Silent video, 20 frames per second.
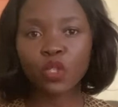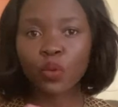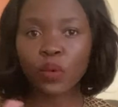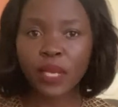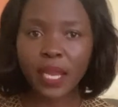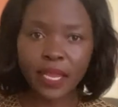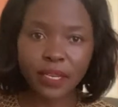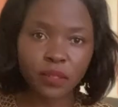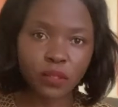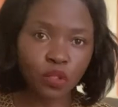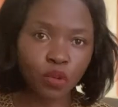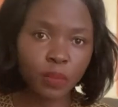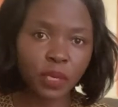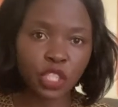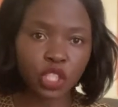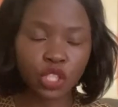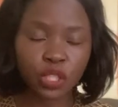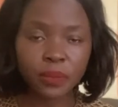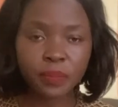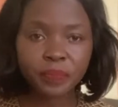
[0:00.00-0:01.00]
learn so
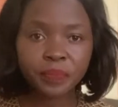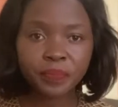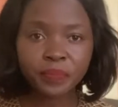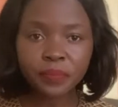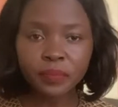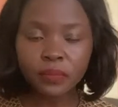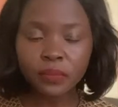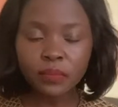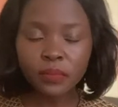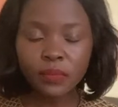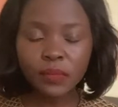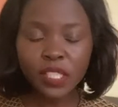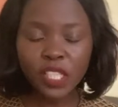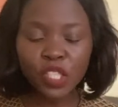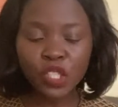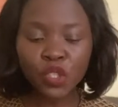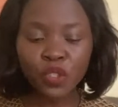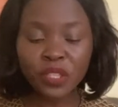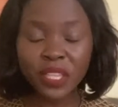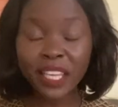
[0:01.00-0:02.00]
much.
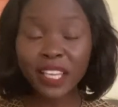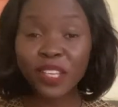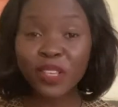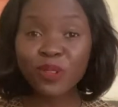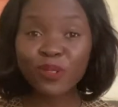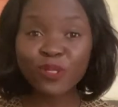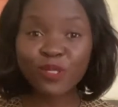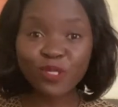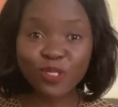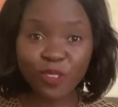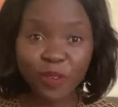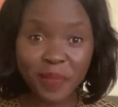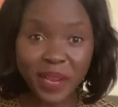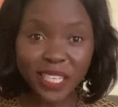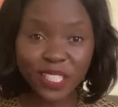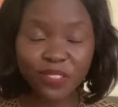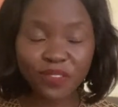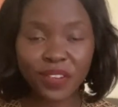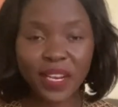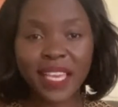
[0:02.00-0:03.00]
So thank you so
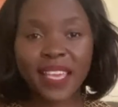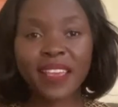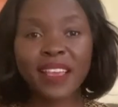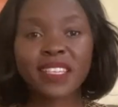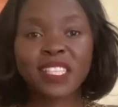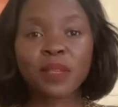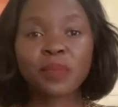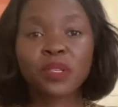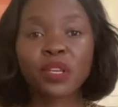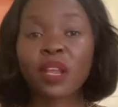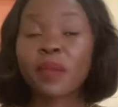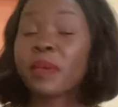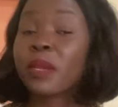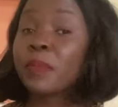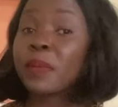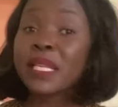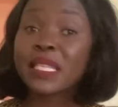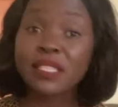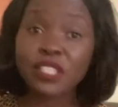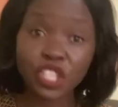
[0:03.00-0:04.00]
much for liking and subscribing.
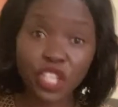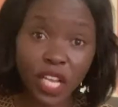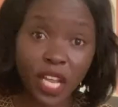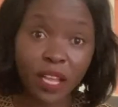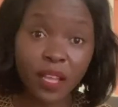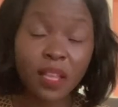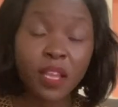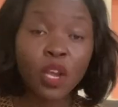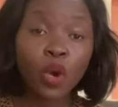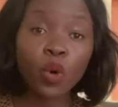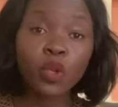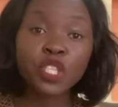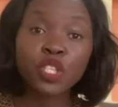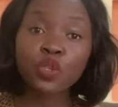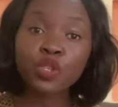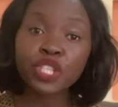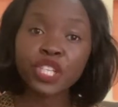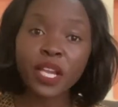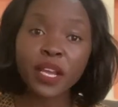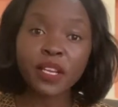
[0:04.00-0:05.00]
Please share,
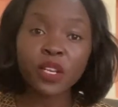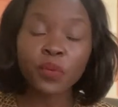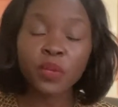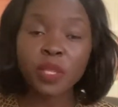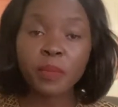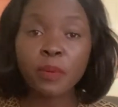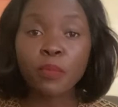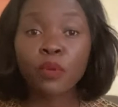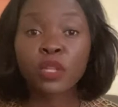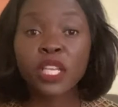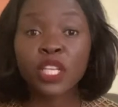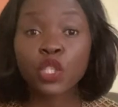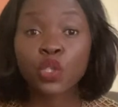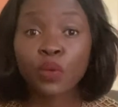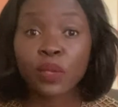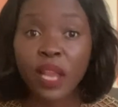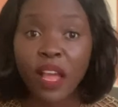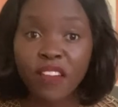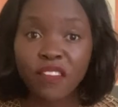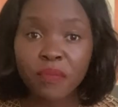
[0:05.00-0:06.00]
continue sharing with the people that you
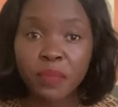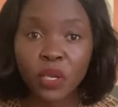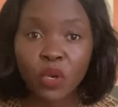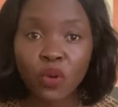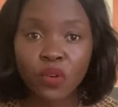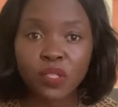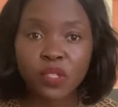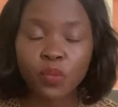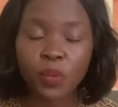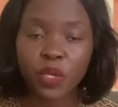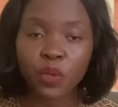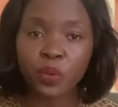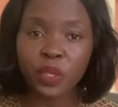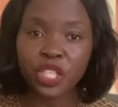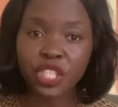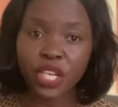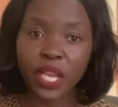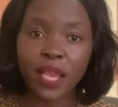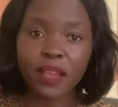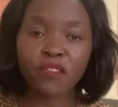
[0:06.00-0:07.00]
love, because when we
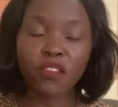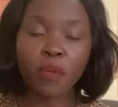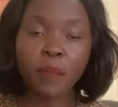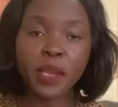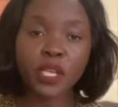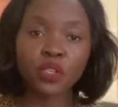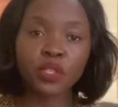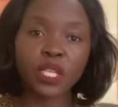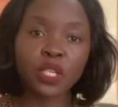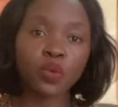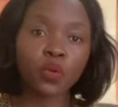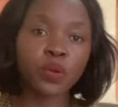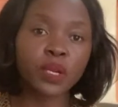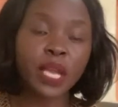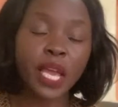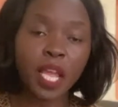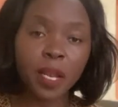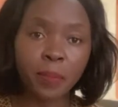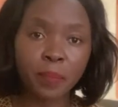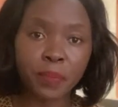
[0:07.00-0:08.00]
share information that could
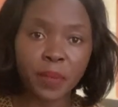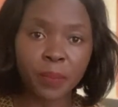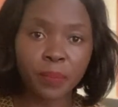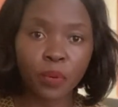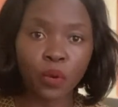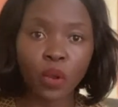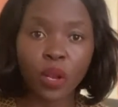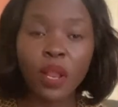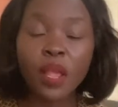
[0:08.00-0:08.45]
help people,